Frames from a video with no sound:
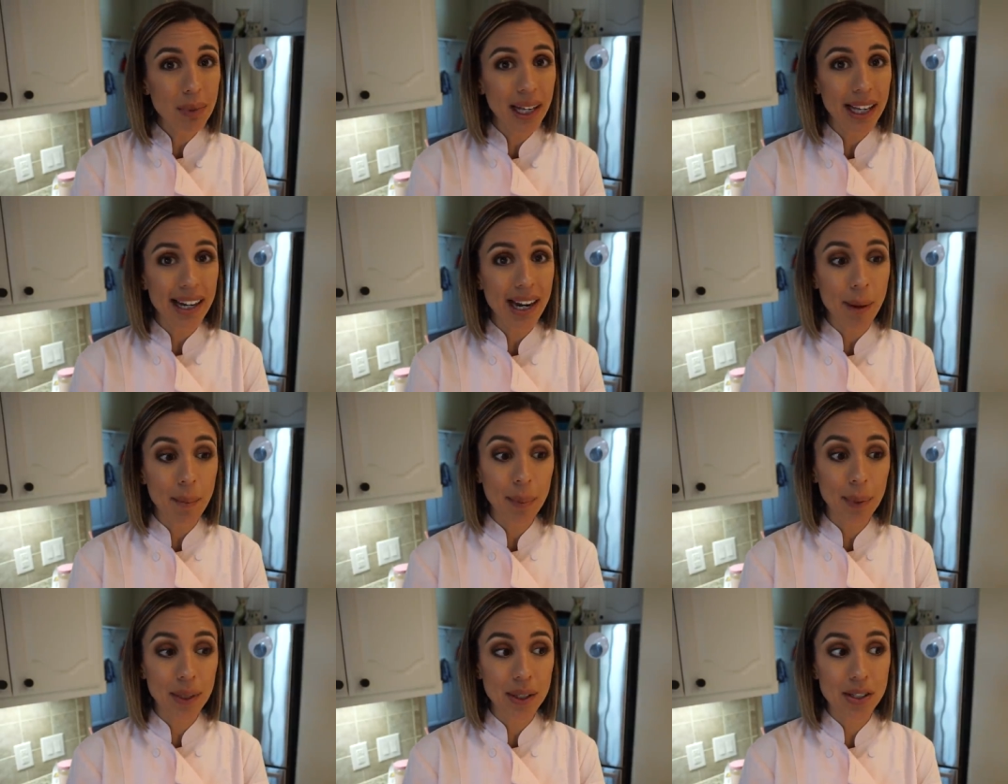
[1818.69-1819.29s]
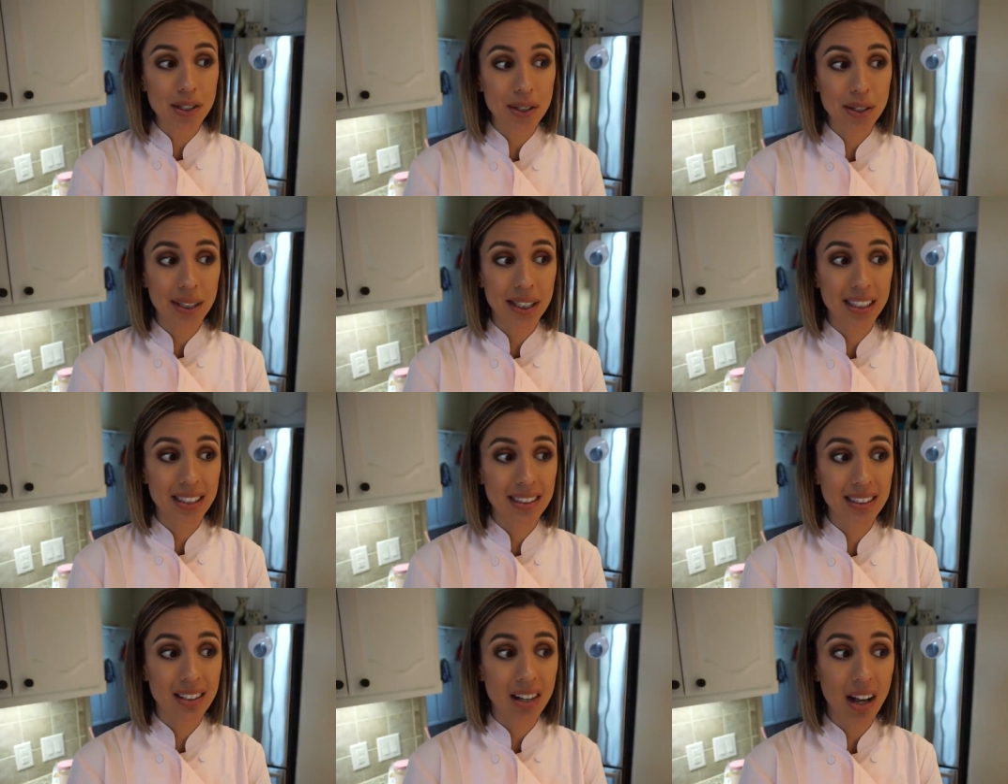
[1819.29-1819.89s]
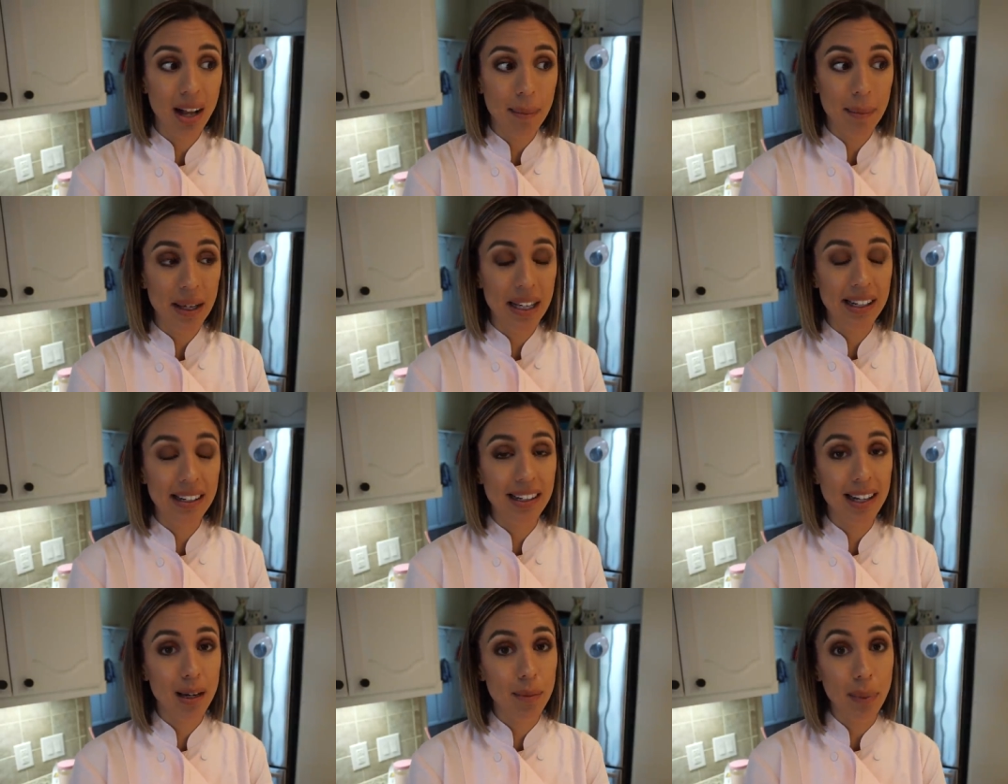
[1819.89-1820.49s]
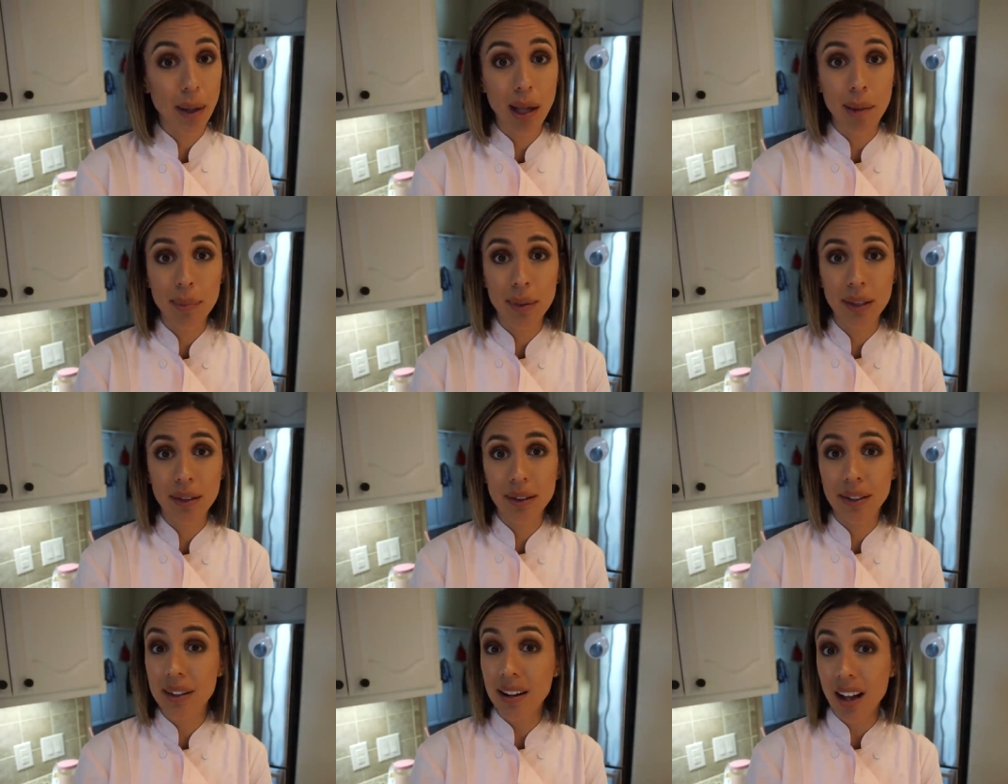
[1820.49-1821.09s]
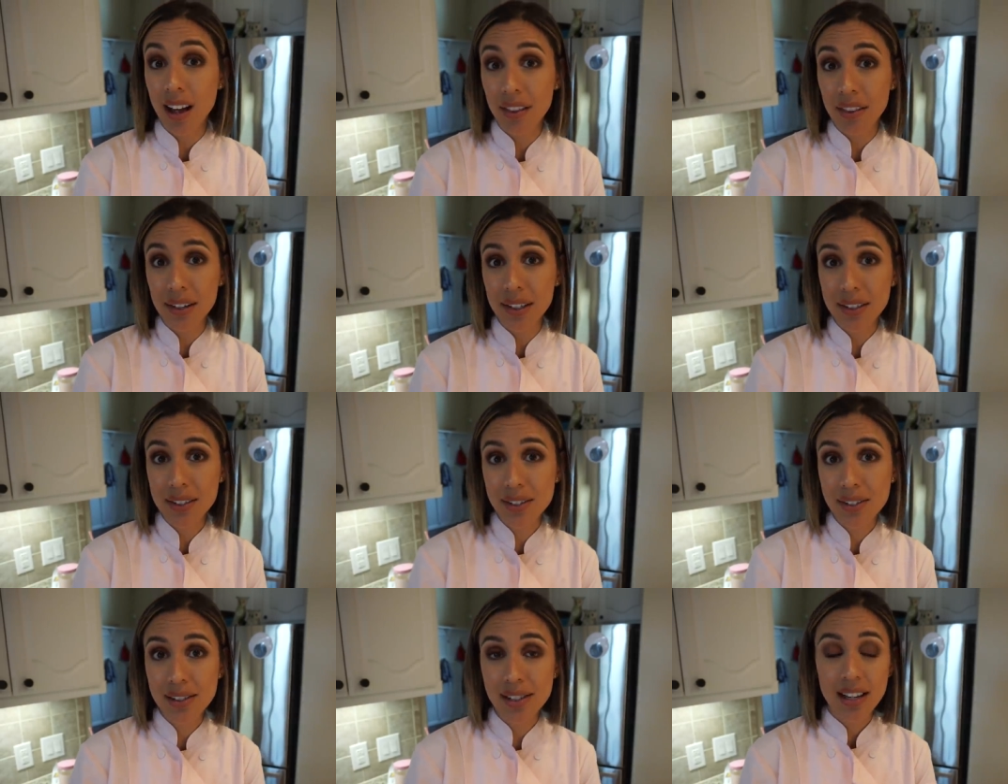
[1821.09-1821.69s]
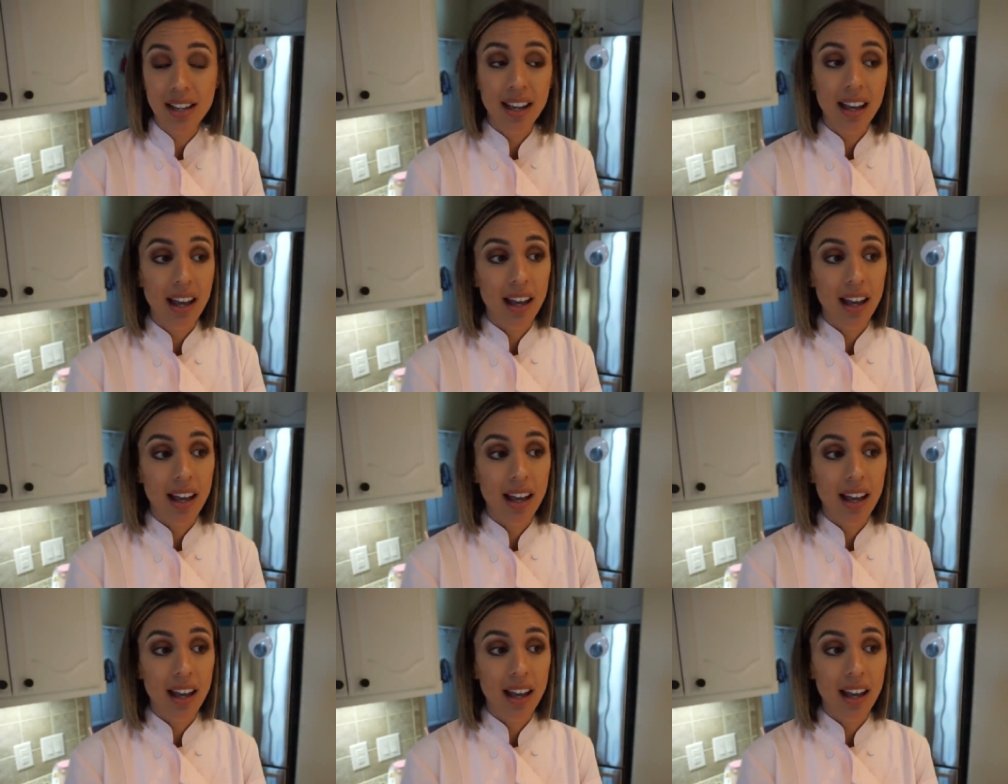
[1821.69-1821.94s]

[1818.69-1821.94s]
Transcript: but I'm pretty sure it's common and popular in others